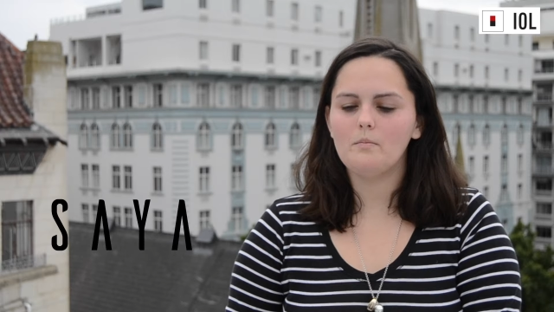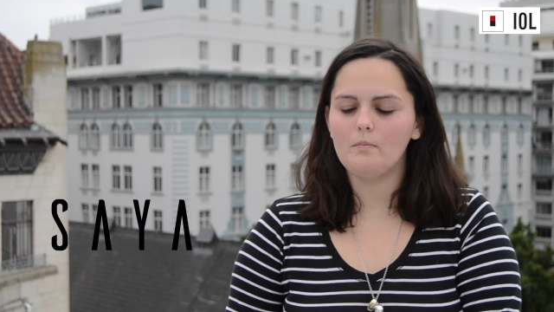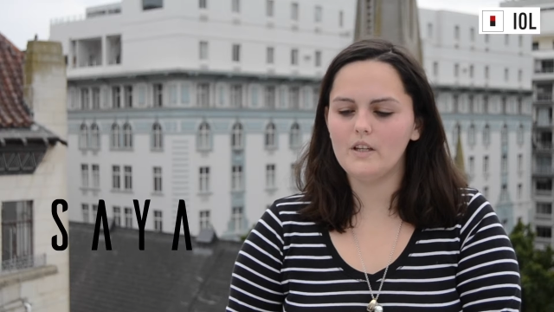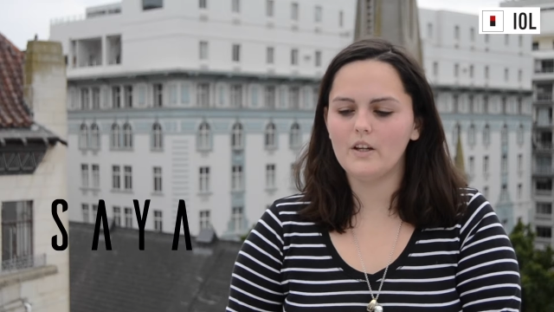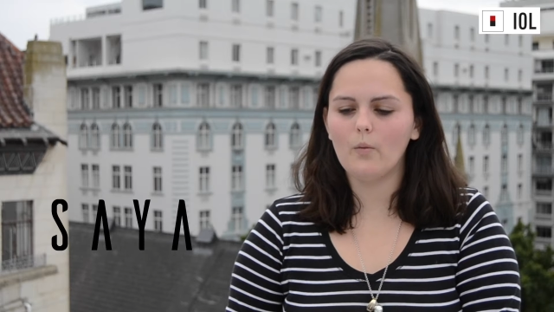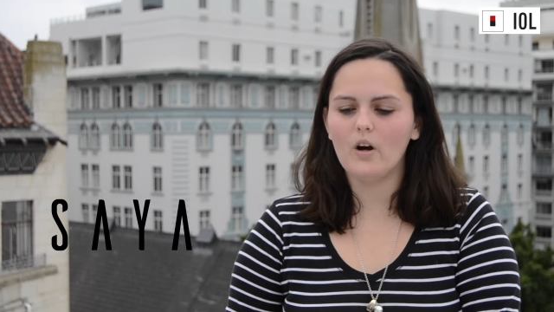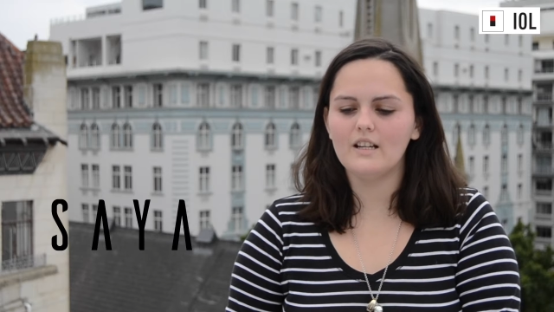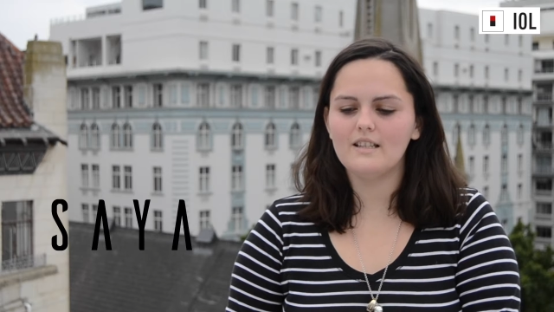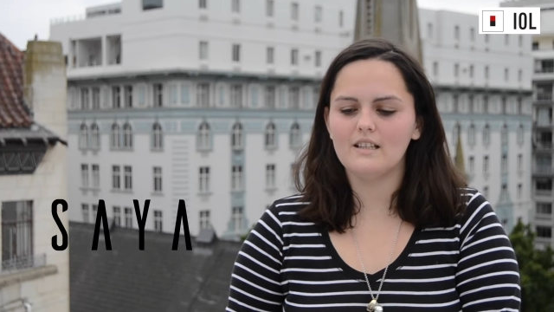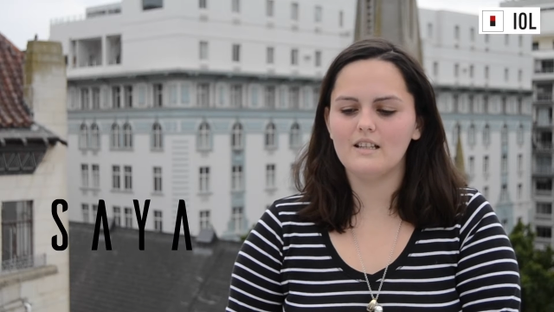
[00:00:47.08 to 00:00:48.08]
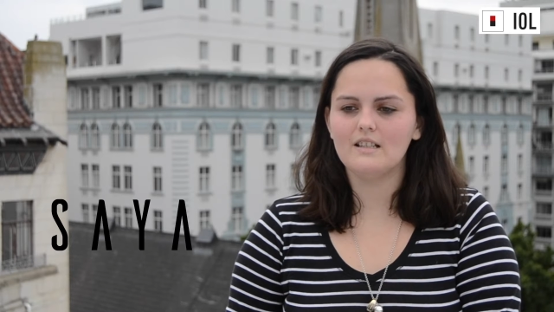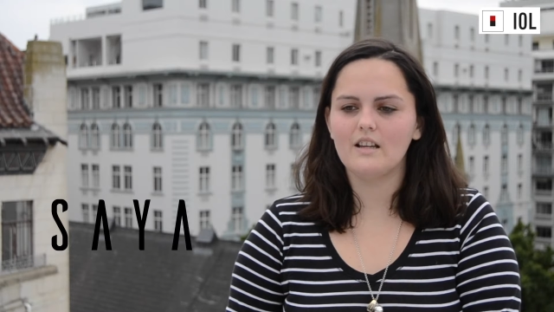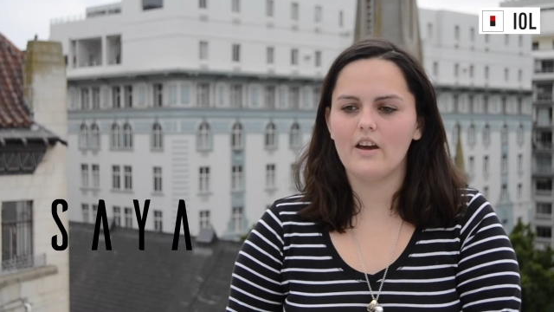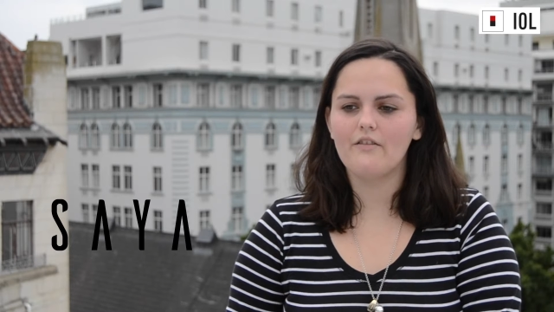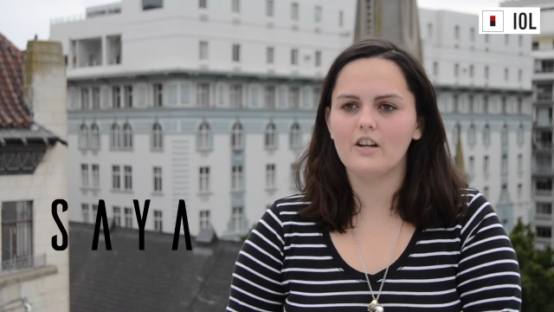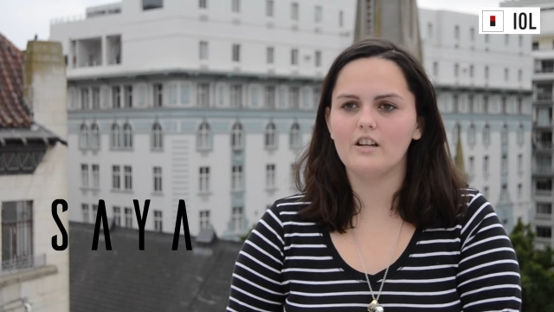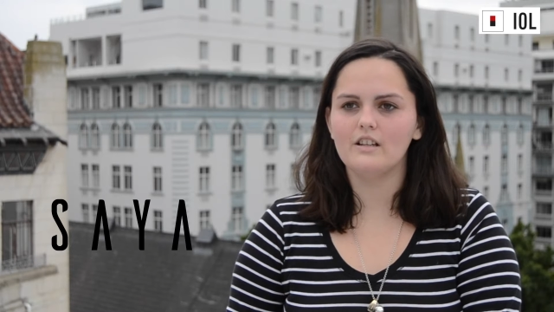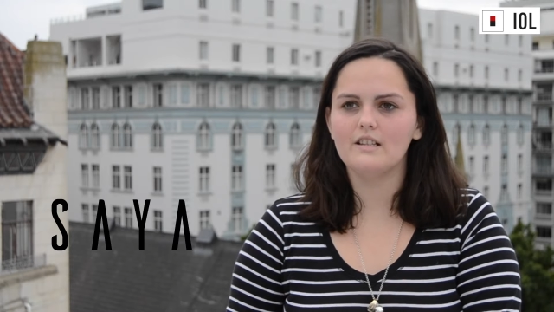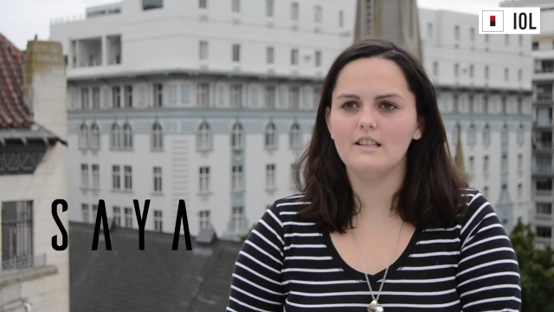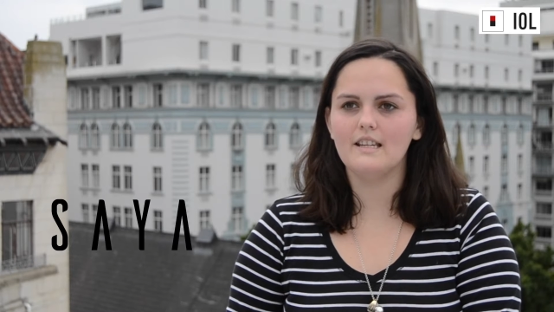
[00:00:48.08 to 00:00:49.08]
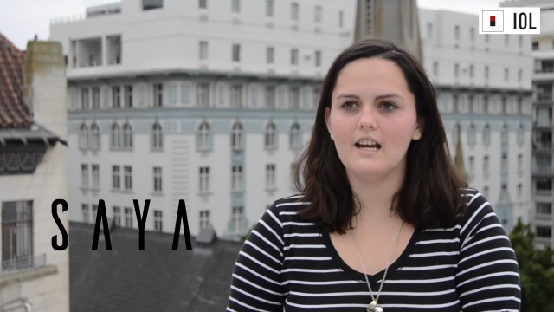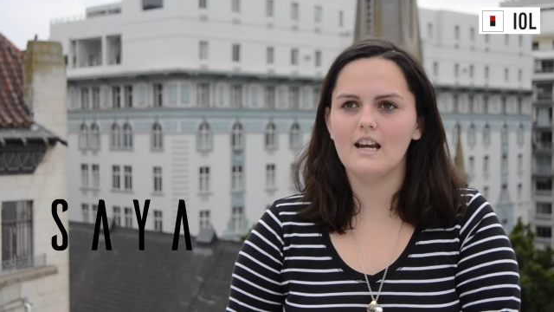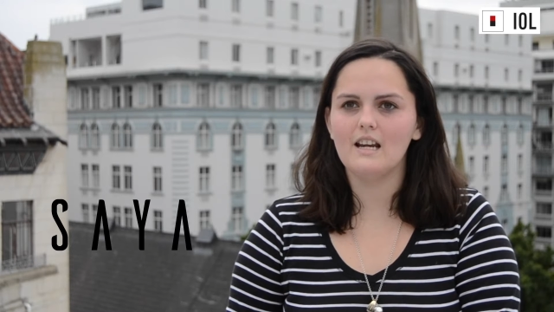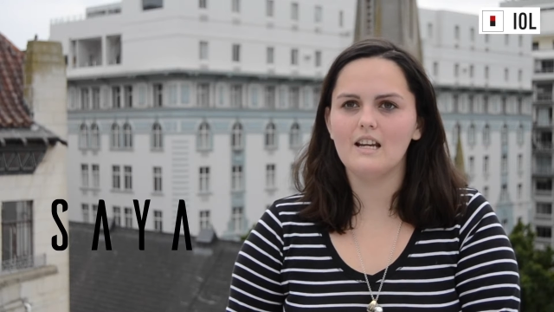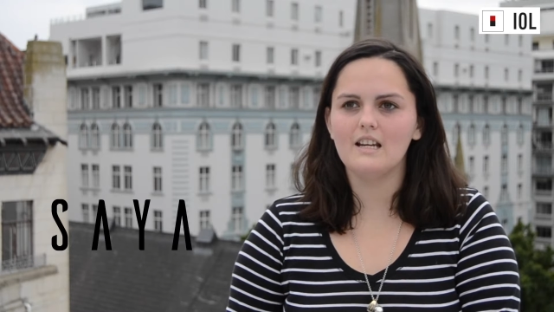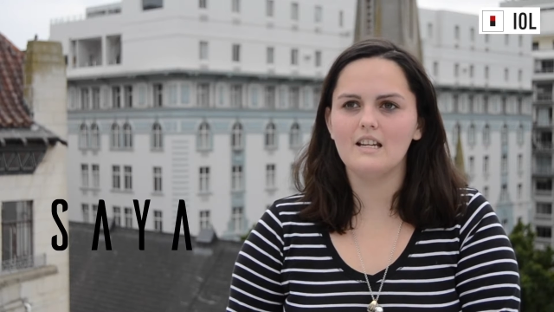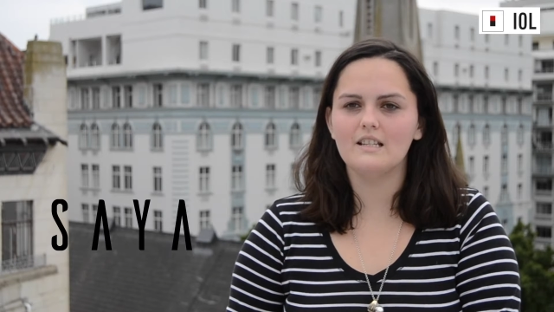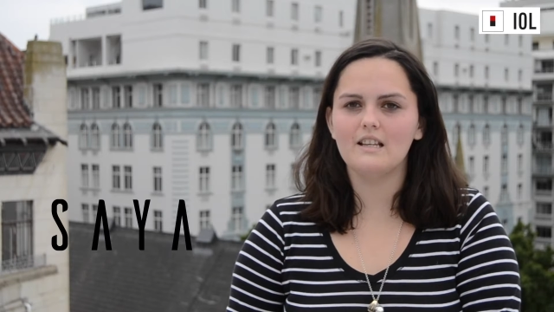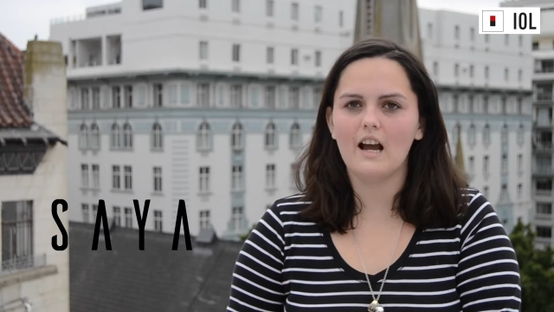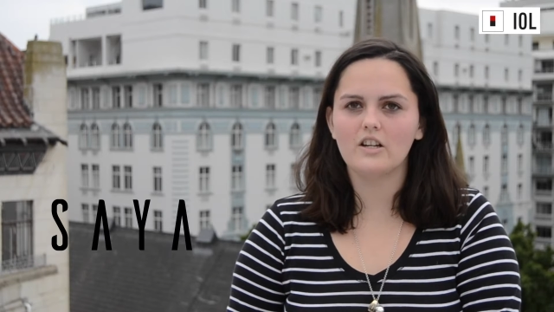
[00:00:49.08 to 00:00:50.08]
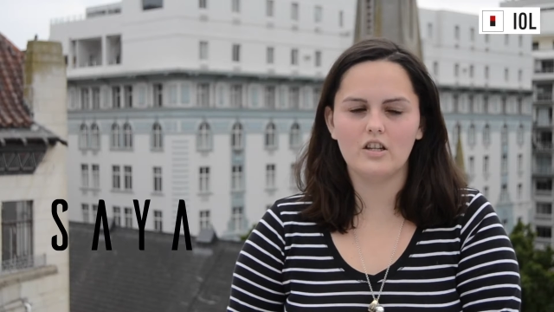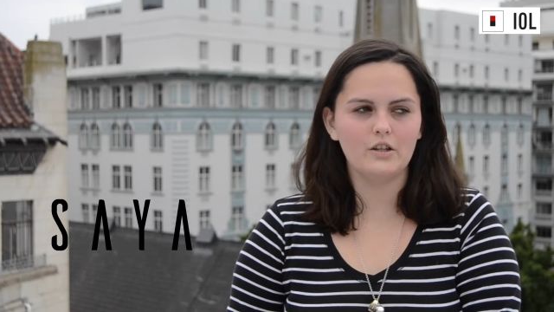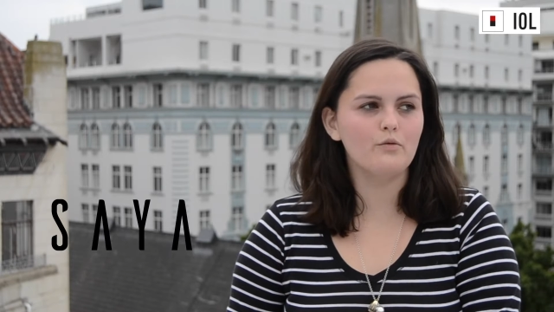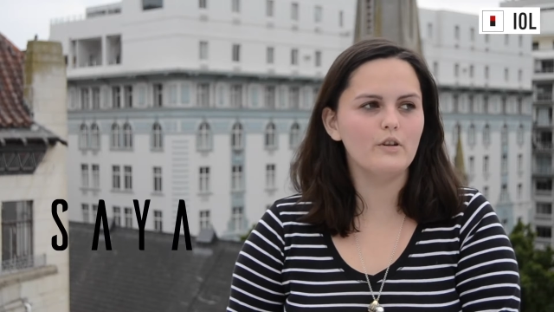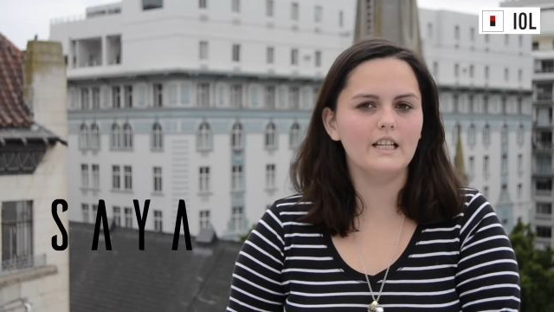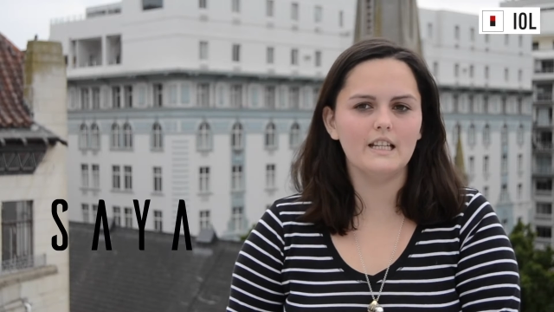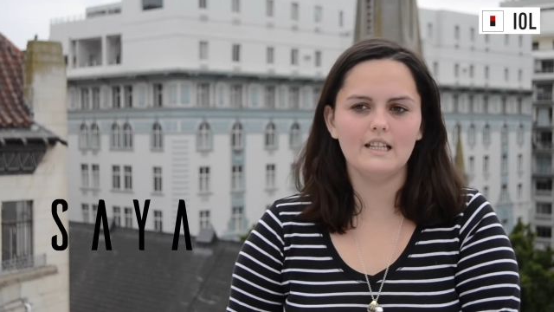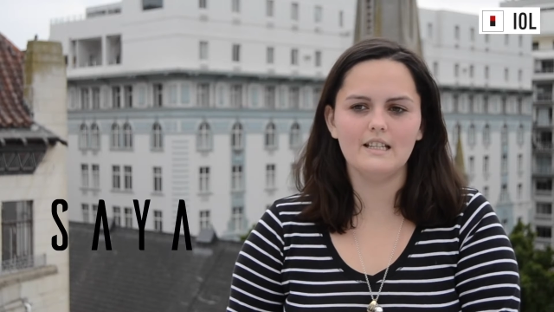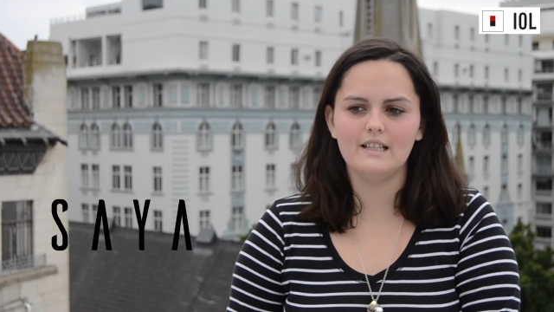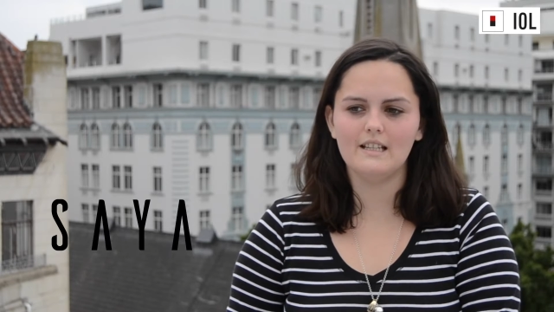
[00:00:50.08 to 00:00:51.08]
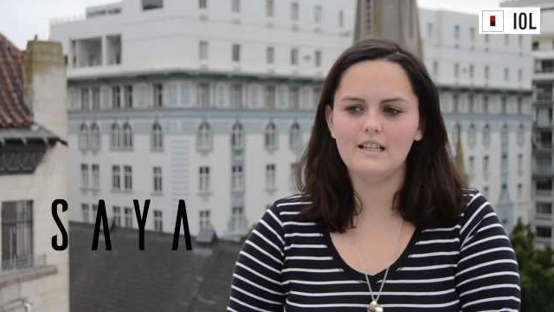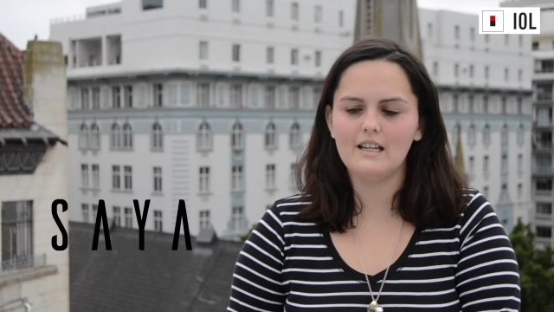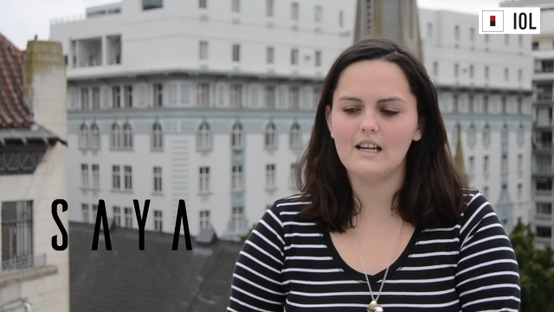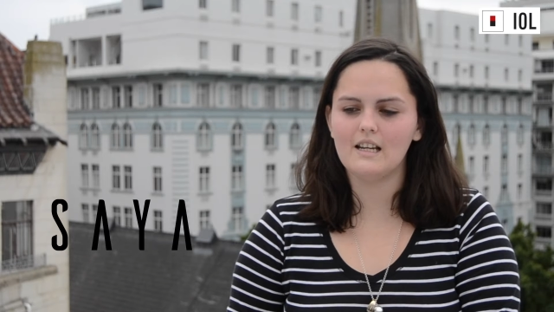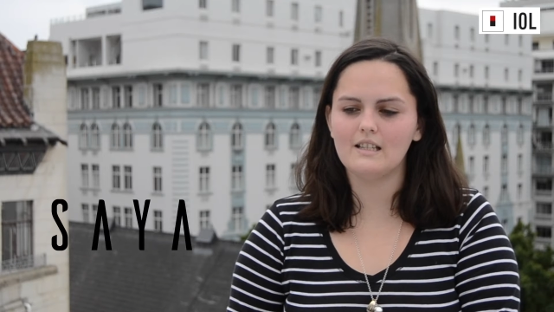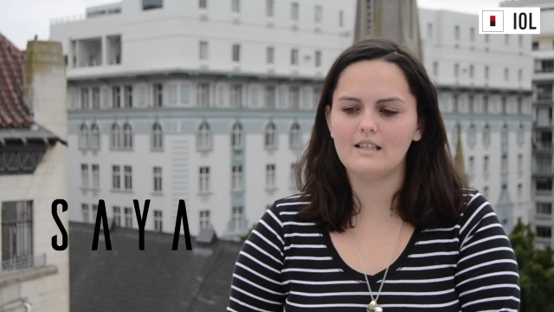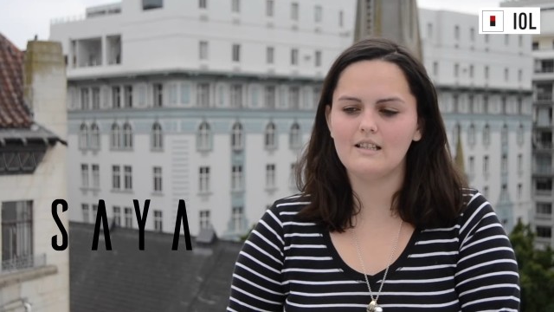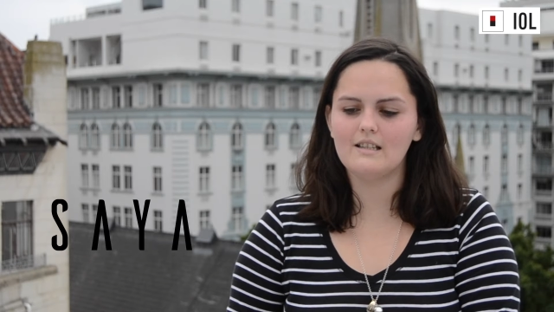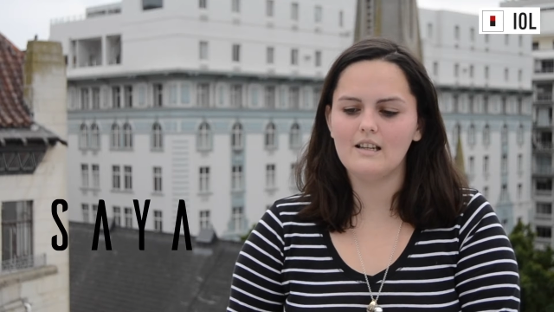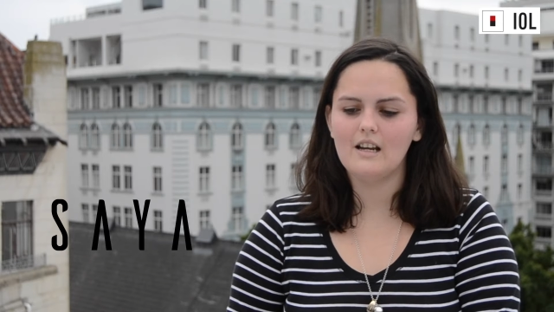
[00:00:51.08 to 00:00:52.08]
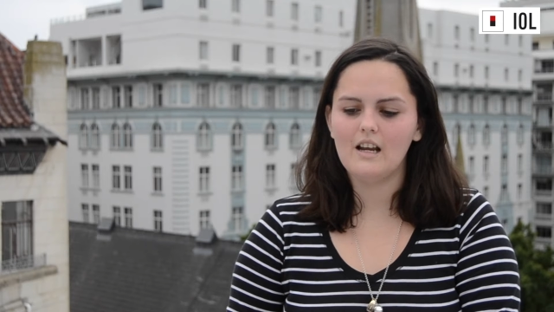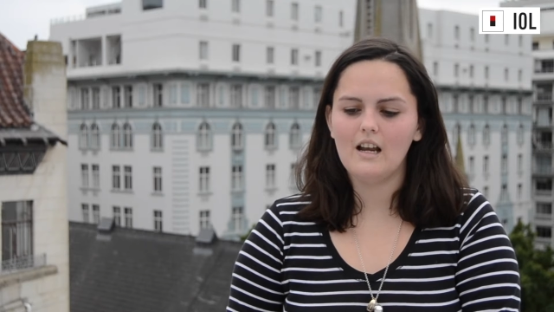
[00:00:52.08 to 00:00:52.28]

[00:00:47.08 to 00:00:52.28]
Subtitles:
Being white in South Africa today is actually really easy.